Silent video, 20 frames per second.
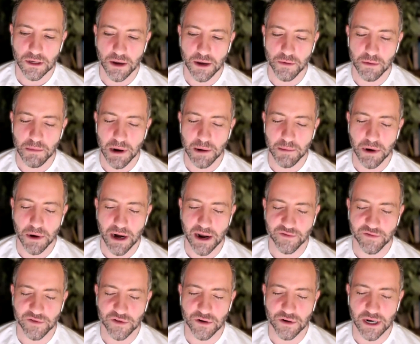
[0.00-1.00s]
i remember
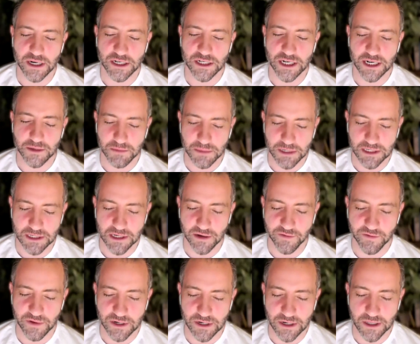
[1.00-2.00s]
after i checked
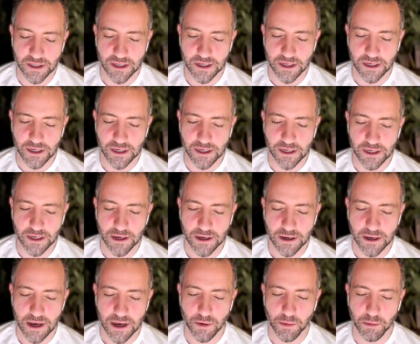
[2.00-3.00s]
myself into the
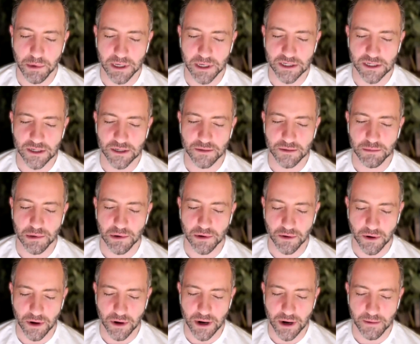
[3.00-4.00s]
uh, outpatient
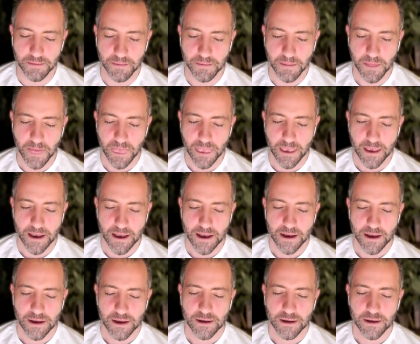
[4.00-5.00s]
program
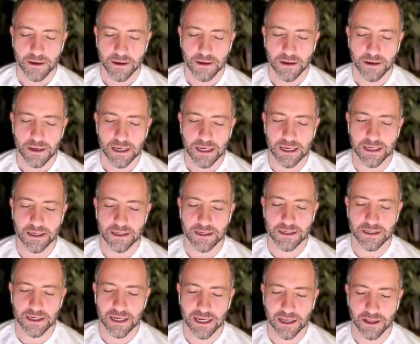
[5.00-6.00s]
he
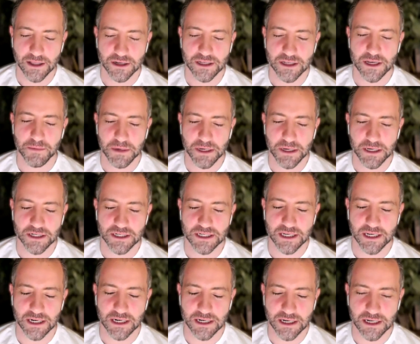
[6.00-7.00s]
he looked at me He just
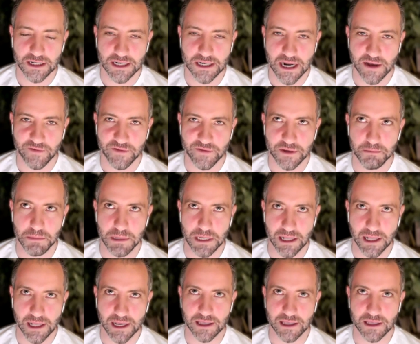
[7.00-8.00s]
said it doesn't have to
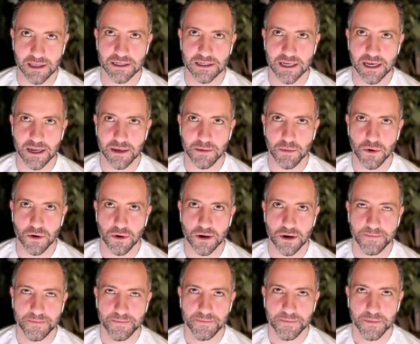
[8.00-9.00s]
be like this
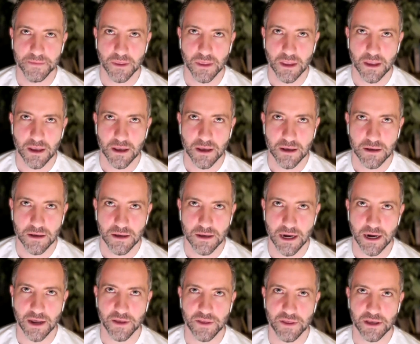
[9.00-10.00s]
anymore
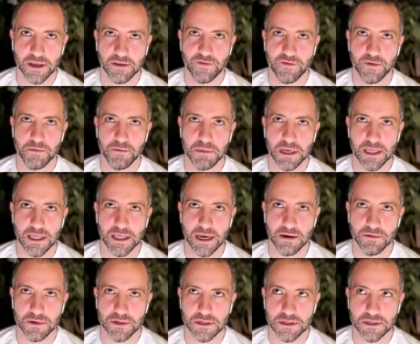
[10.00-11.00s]
and i think for me
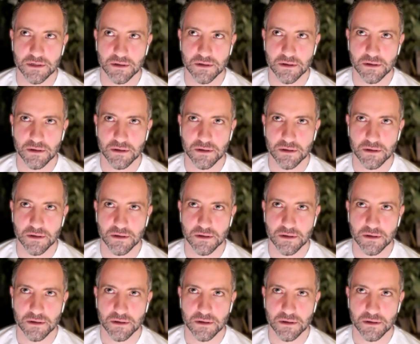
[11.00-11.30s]
that was